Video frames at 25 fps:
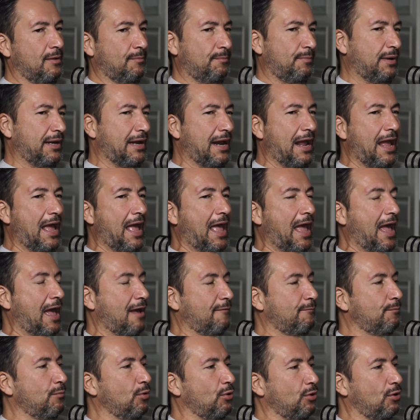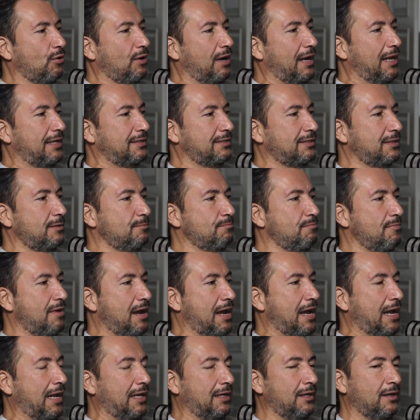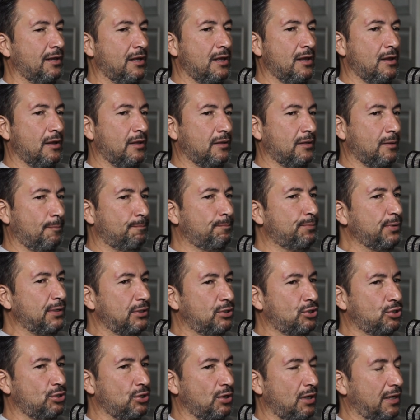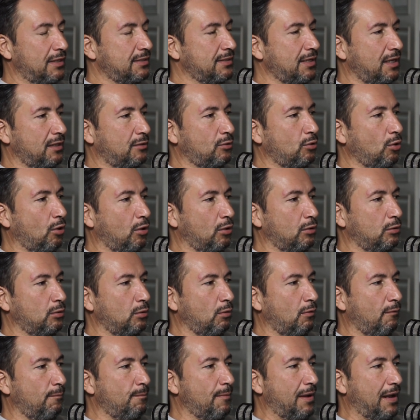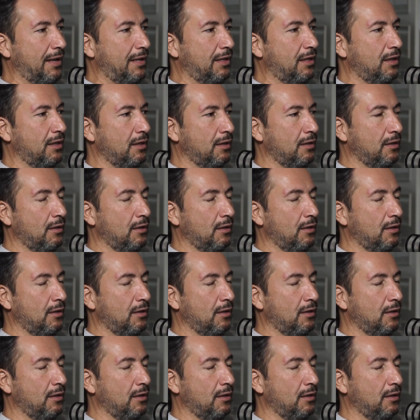But I have more or less in mind the picture, as I told you, of my